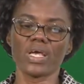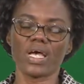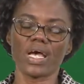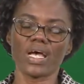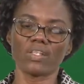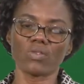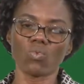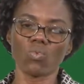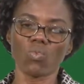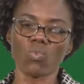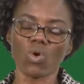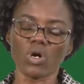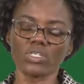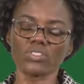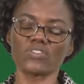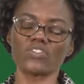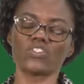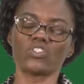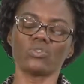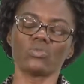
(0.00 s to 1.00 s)
And
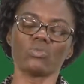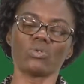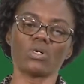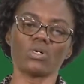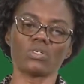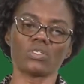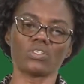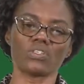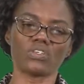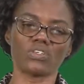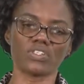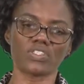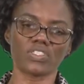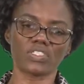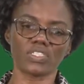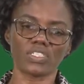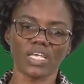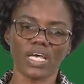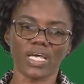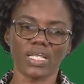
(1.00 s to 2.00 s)
once you
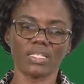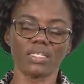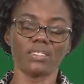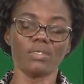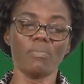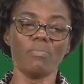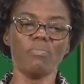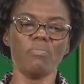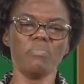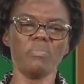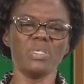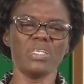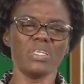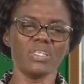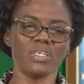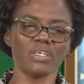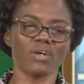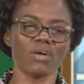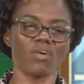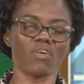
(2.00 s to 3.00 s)
understand the
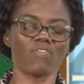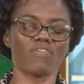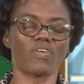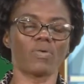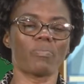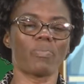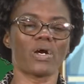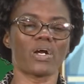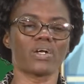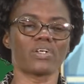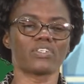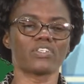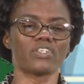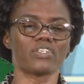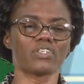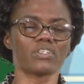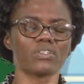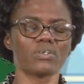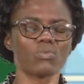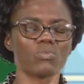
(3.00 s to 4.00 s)
meaning of a
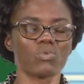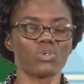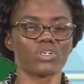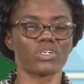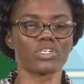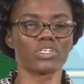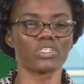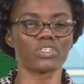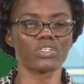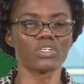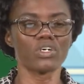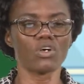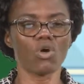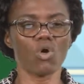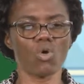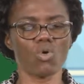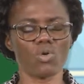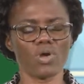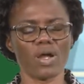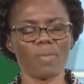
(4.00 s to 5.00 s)
particular word
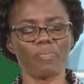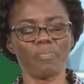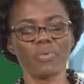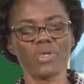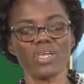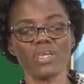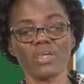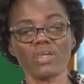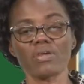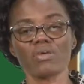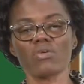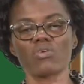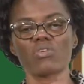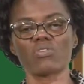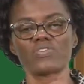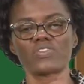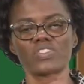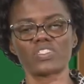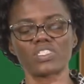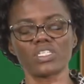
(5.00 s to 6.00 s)
or a pair
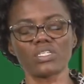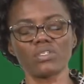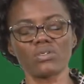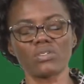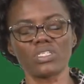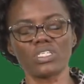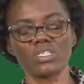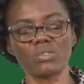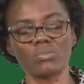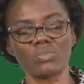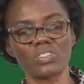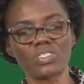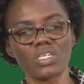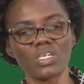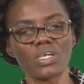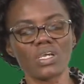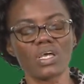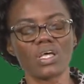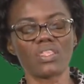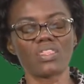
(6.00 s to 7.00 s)
of synonyms,
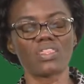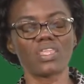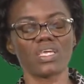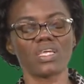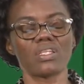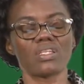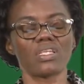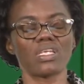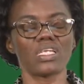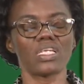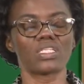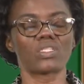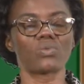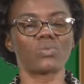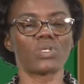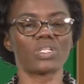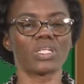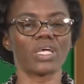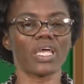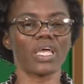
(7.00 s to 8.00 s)
then it
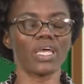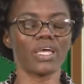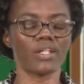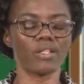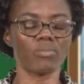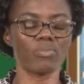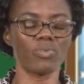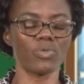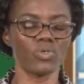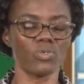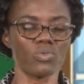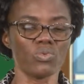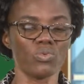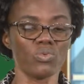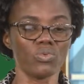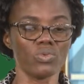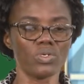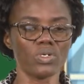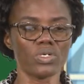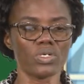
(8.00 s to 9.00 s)
will help
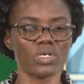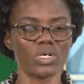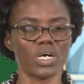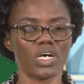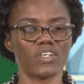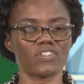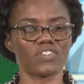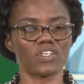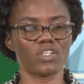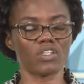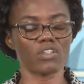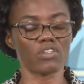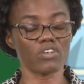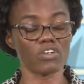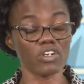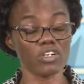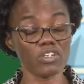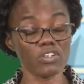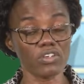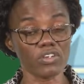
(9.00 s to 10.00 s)
you as a
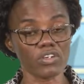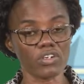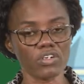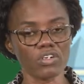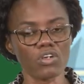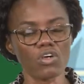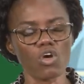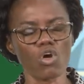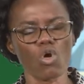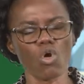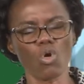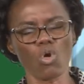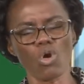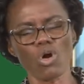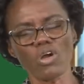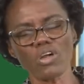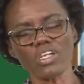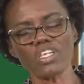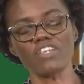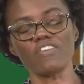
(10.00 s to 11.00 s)
learner
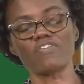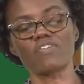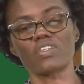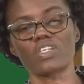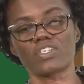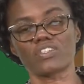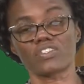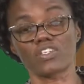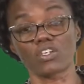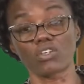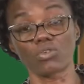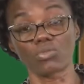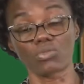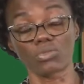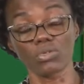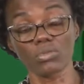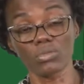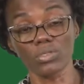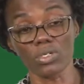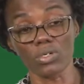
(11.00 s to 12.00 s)
or even as a
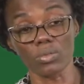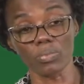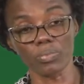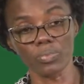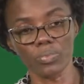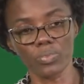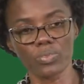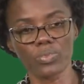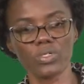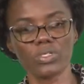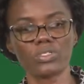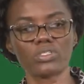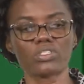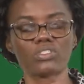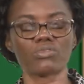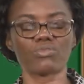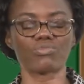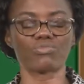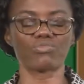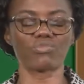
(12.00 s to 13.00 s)
grown-up
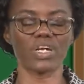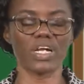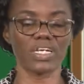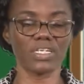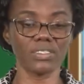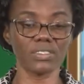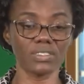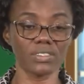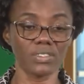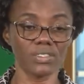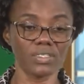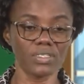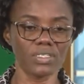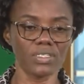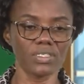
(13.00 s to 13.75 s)
to write,